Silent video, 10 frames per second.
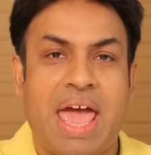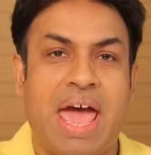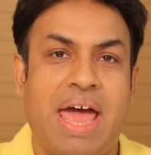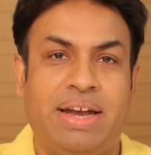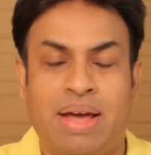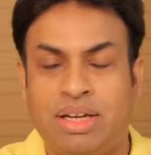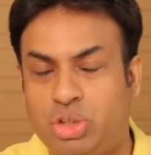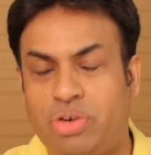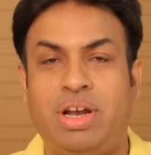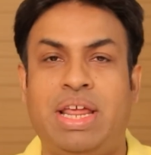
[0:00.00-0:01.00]
And
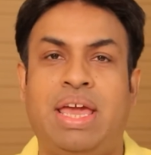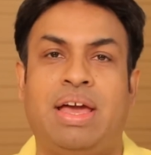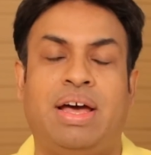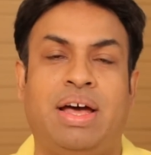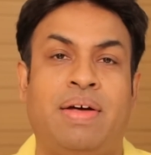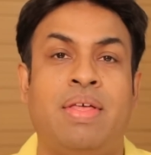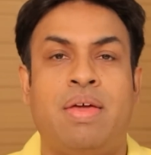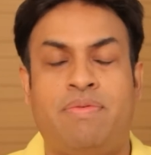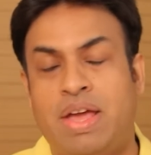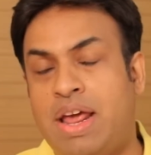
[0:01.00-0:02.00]
generally,
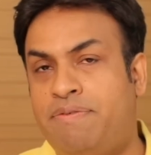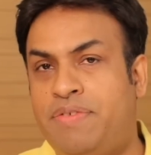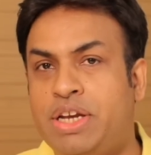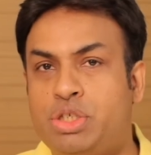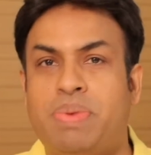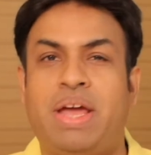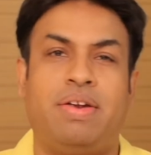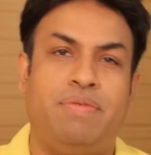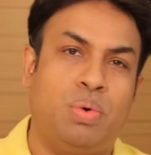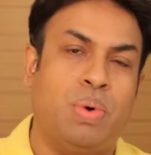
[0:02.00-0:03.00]
when I finish my
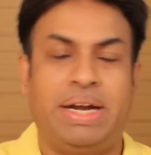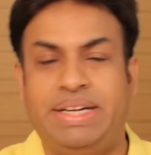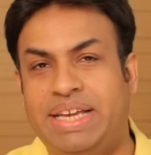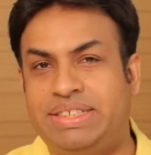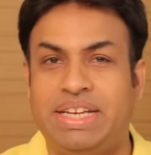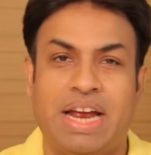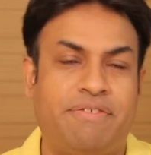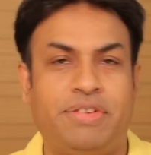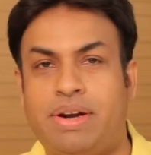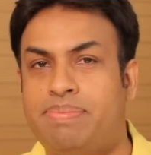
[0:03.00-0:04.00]
review and testing
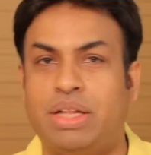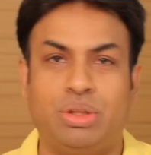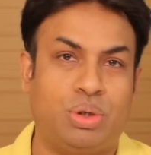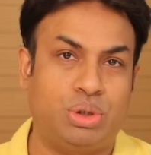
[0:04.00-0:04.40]
after a month or